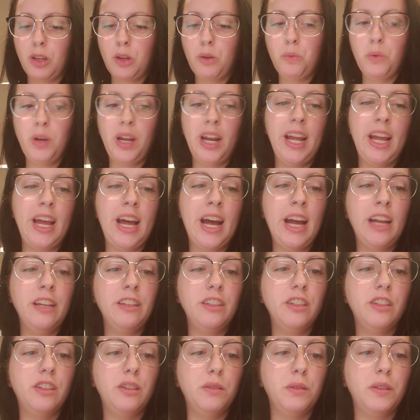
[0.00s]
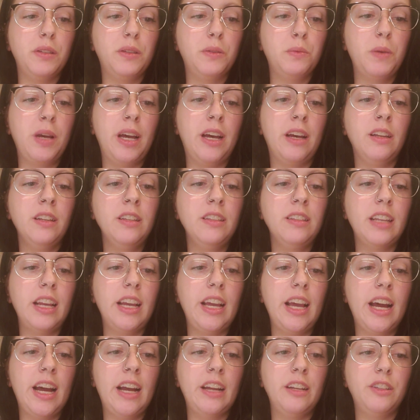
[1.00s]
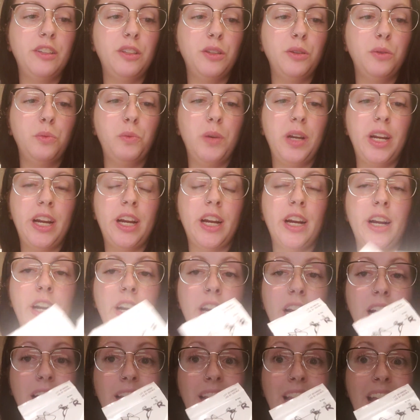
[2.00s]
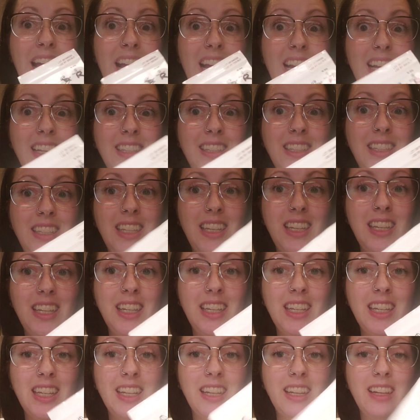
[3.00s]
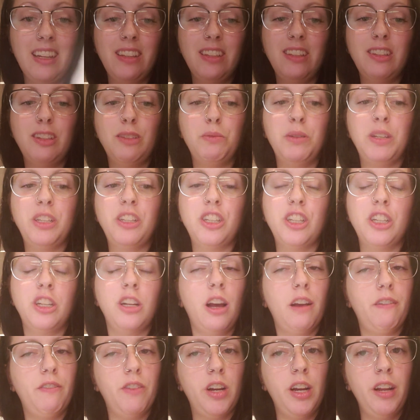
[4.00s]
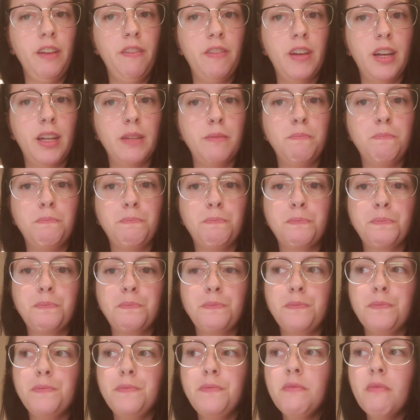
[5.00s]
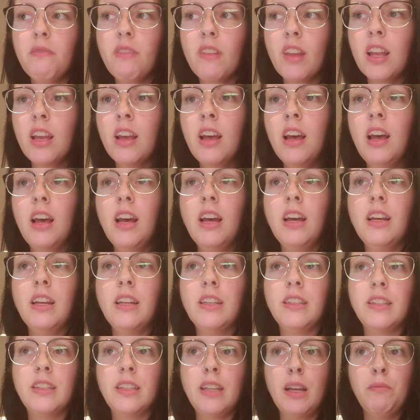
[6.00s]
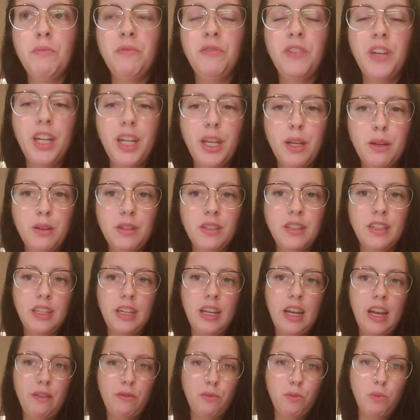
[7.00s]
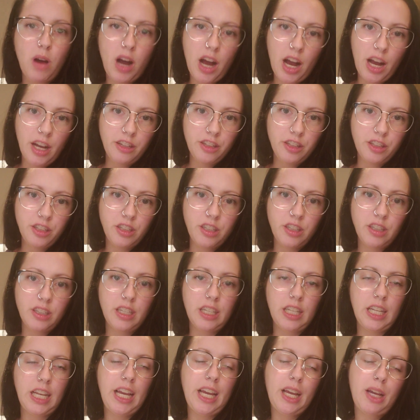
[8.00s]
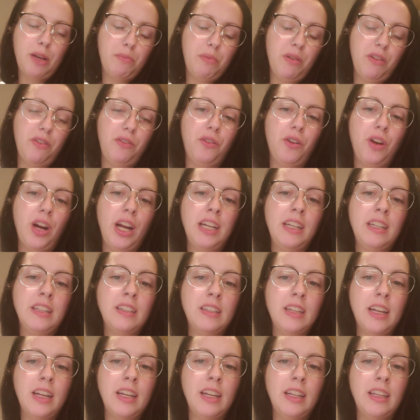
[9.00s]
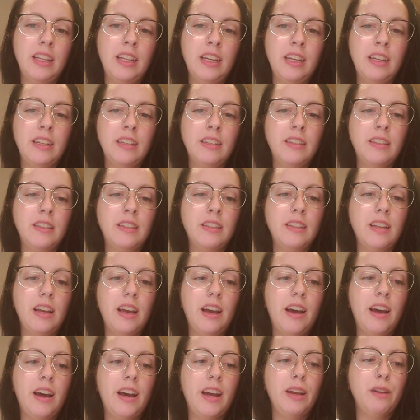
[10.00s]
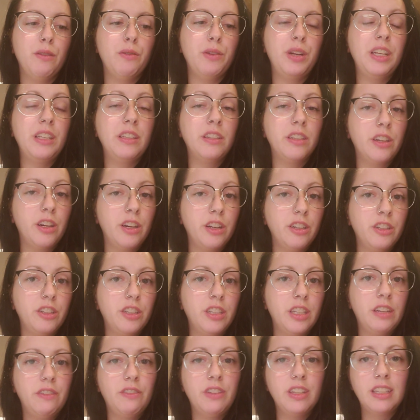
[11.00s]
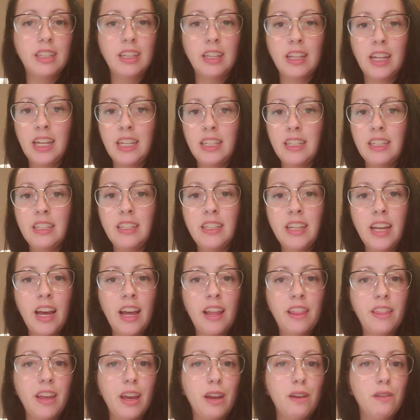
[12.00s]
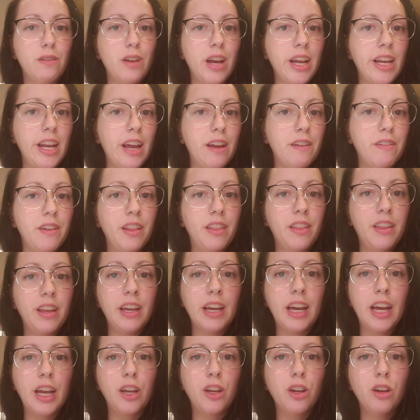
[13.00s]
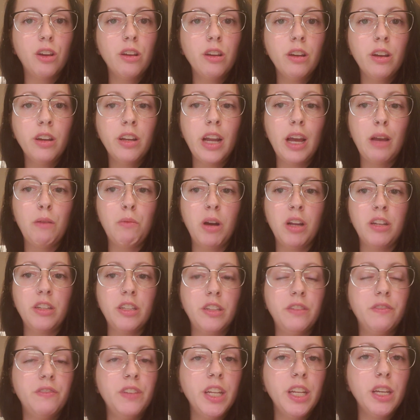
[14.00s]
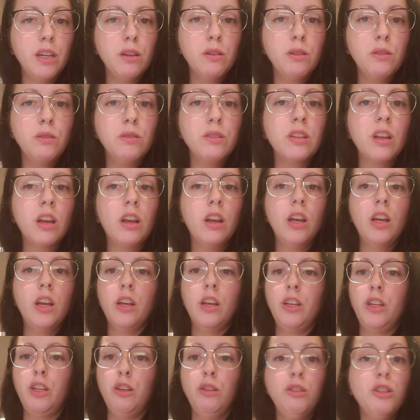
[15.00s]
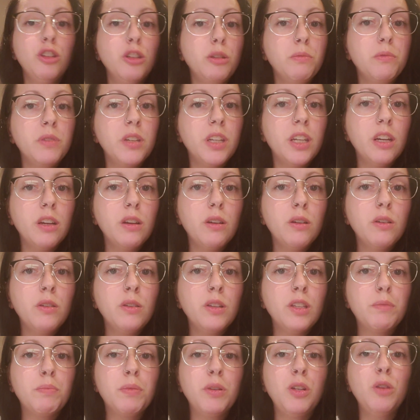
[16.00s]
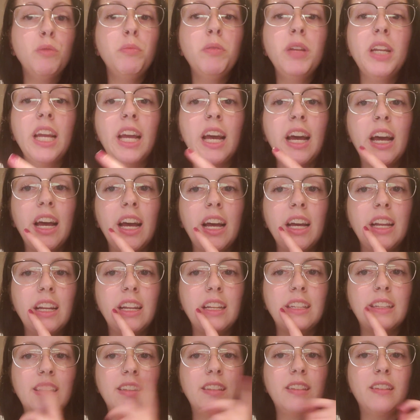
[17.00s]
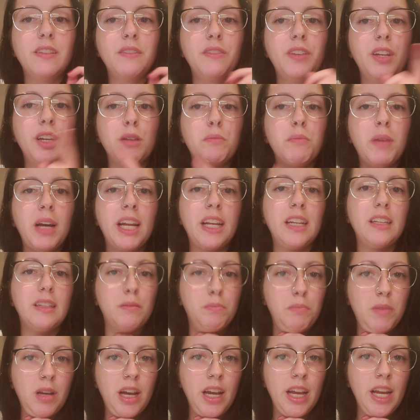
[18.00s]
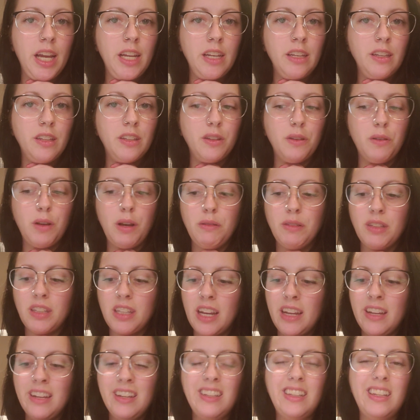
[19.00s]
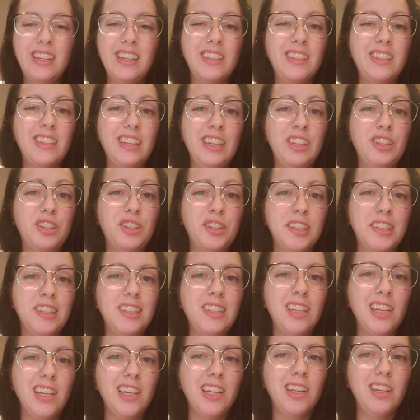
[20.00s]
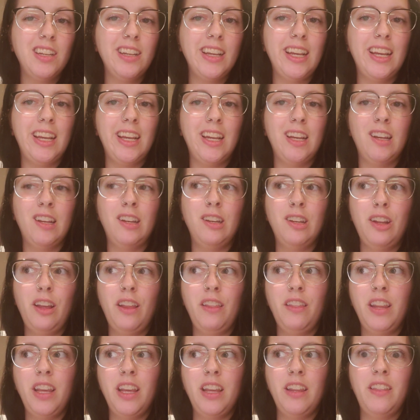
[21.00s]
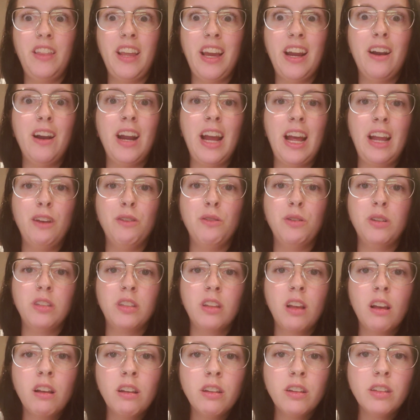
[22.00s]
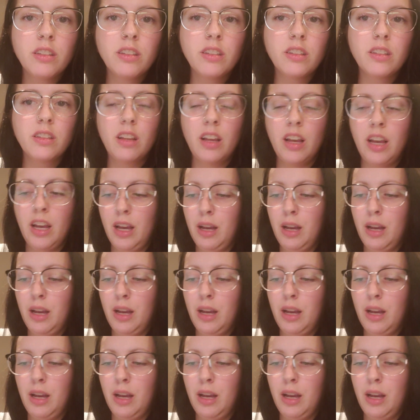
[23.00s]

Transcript: What I had to do as well is I had to wear elastics, which are not very fun. Some videos that I've watched, like before I decided this, I researched Invisalign to death. I read everything I could. I watched videos, YouTube videos, but nobody had as a severe bite as mine, so I was kind of disinterested in their end results.